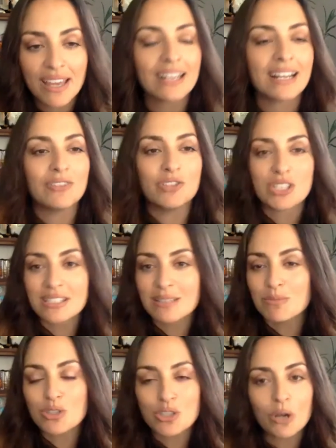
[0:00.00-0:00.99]
And I'm just
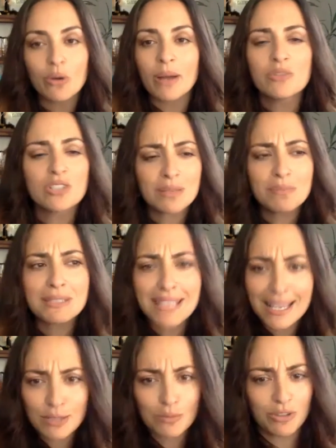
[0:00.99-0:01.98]

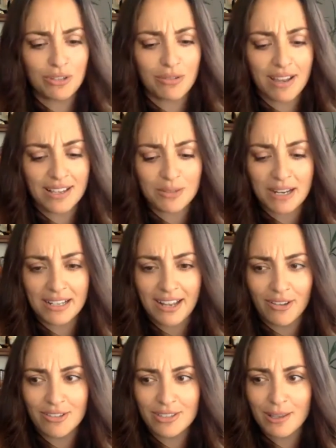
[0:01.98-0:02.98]
obsessed with you guys right now.
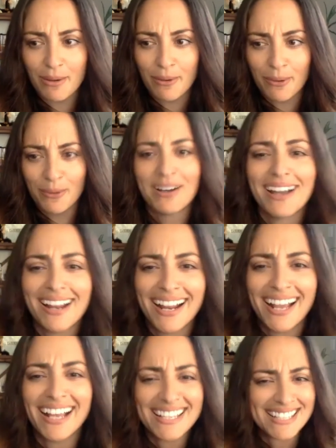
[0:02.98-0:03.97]
So, so
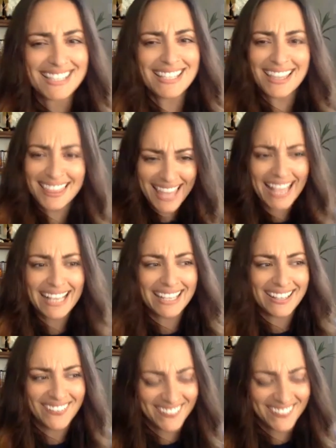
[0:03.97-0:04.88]
thank you.